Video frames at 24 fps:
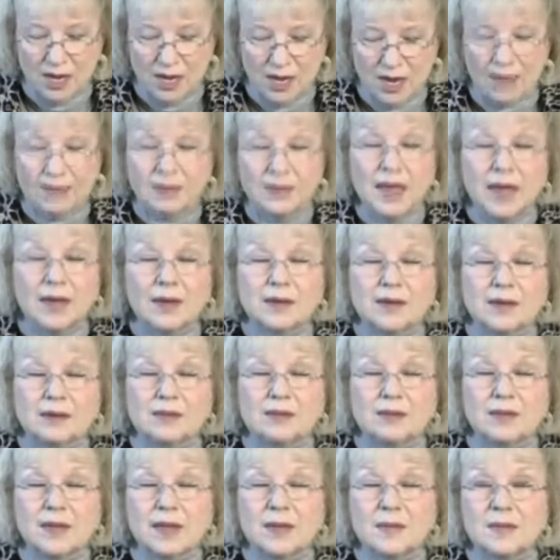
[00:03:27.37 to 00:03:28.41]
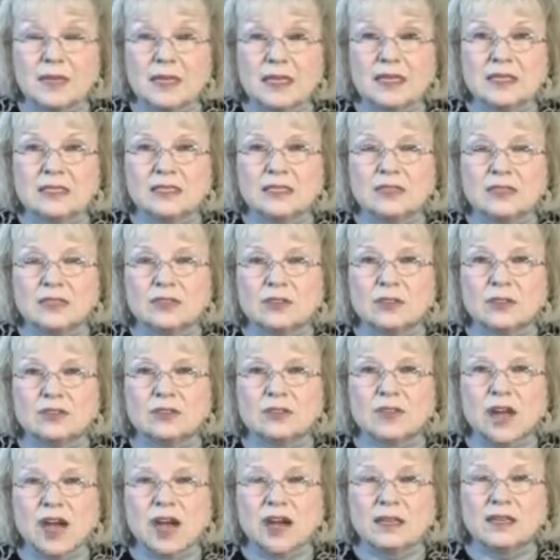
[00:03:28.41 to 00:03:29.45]
And that, that means that there's
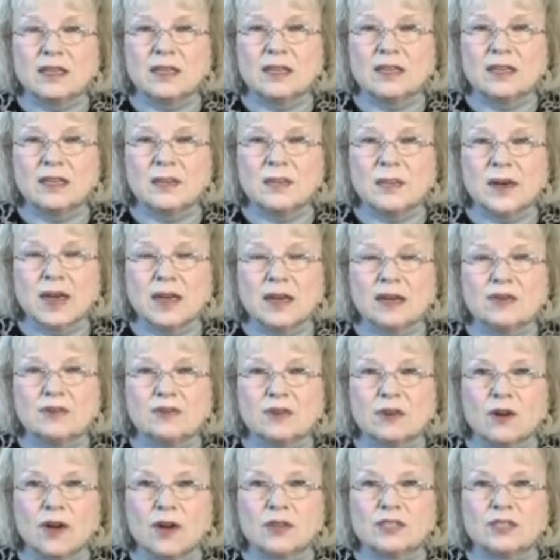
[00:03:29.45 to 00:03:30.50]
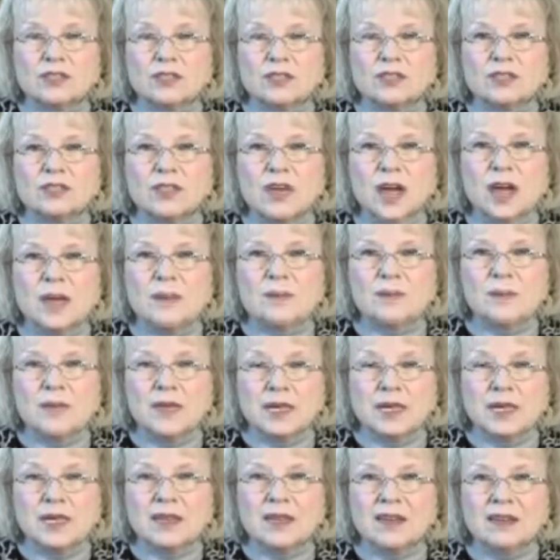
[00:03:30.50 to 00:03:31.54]
not, in the body of Christ, there's not
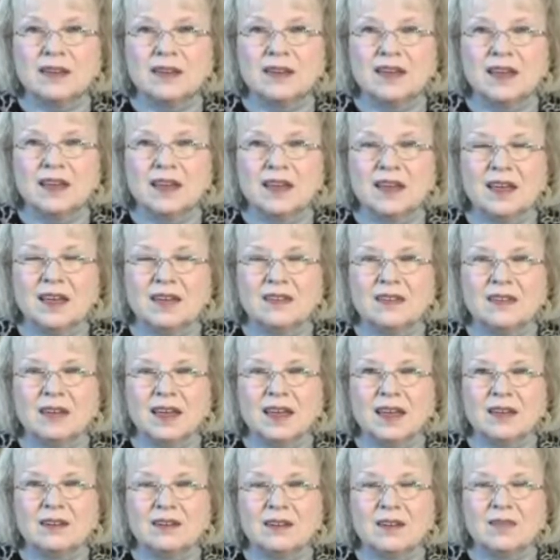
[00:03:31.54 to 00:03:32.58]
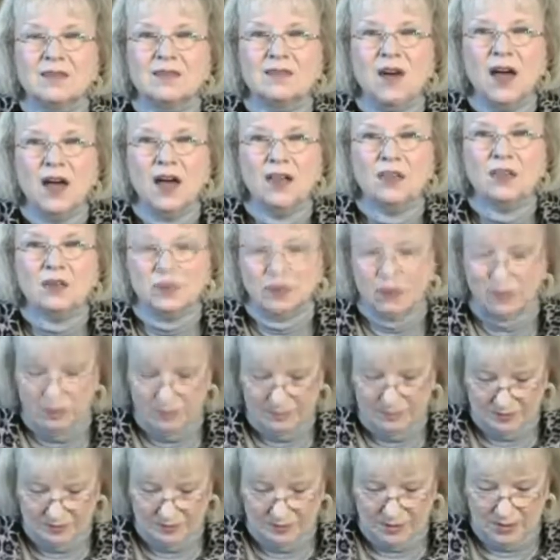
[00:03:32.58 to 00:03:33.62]
many that father,
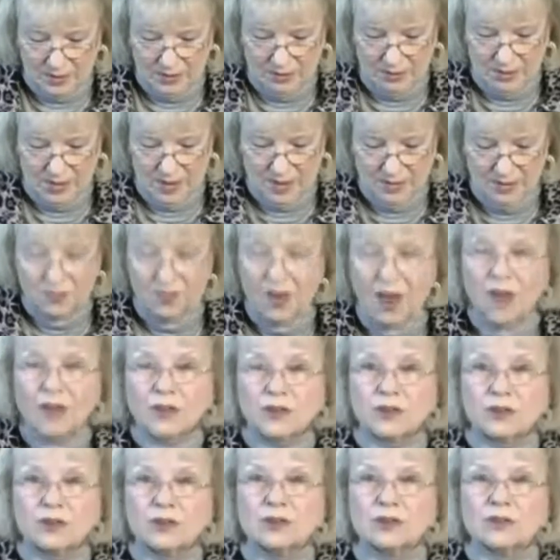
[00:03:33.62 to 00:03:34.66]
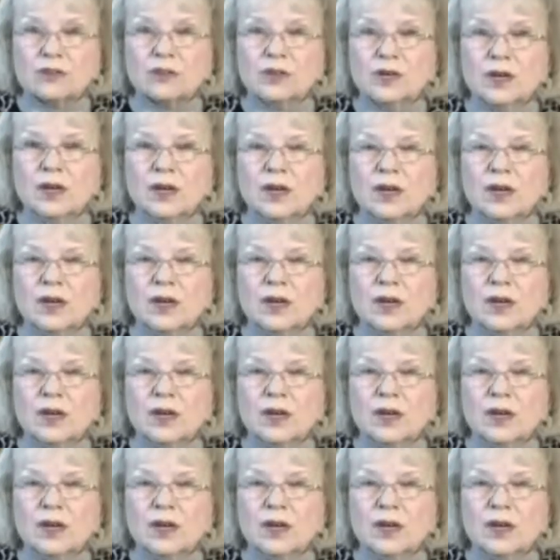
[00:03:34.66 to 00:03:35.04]
okay, father you.